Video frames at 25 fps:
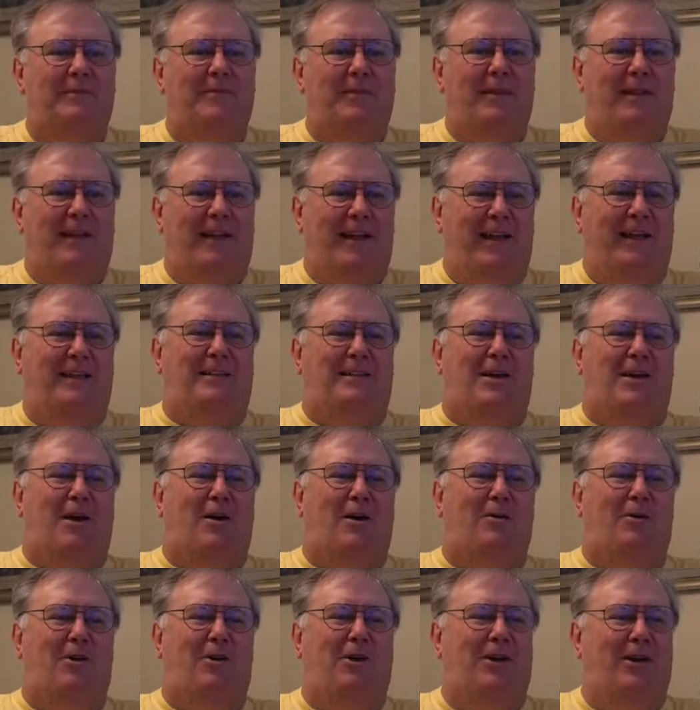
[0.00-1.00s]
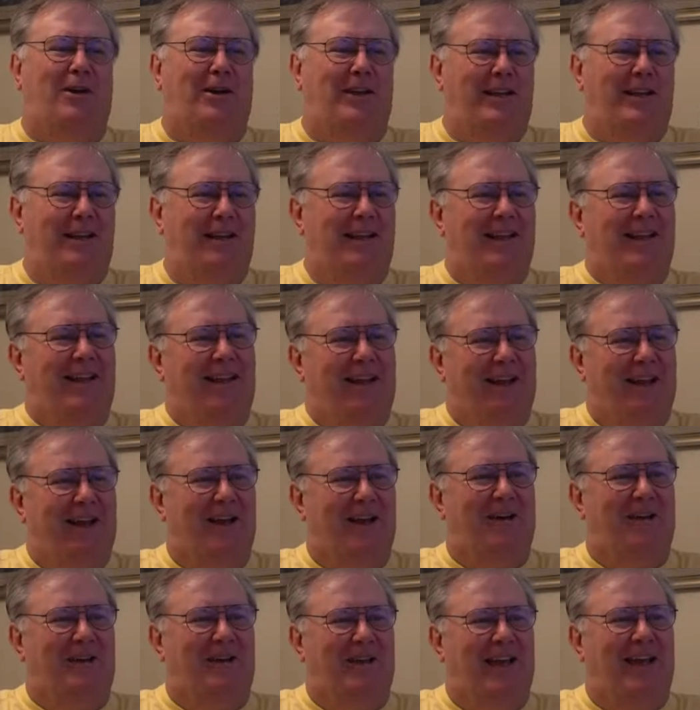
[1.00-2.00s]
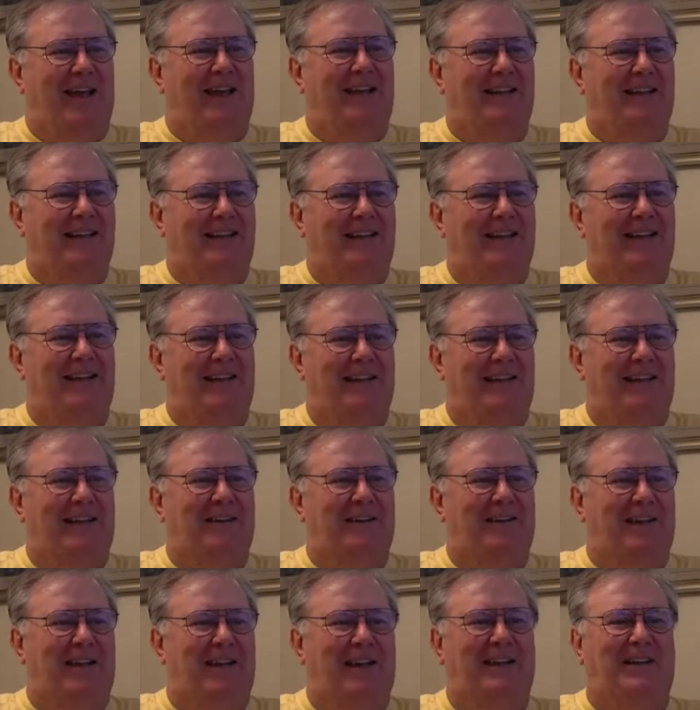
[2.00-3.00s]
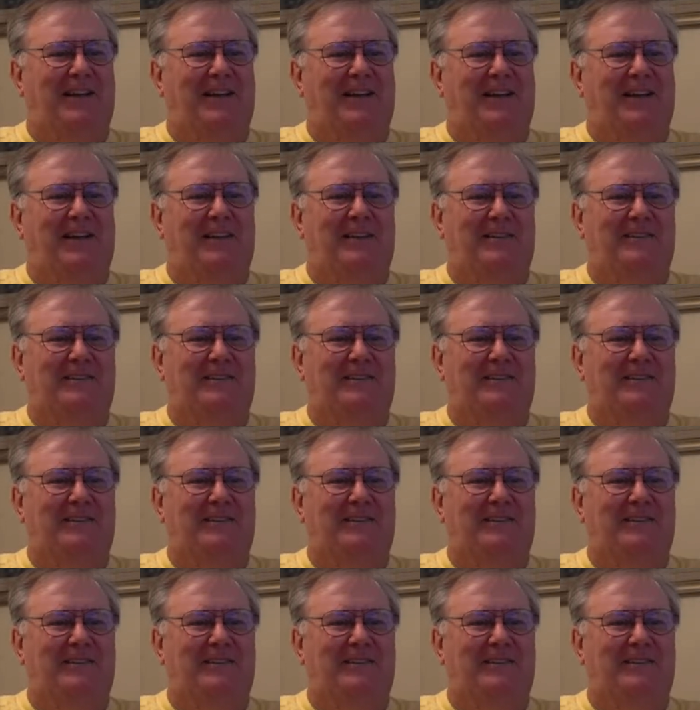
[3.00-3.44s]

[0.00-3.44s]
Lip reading: It's all good. Okay, good.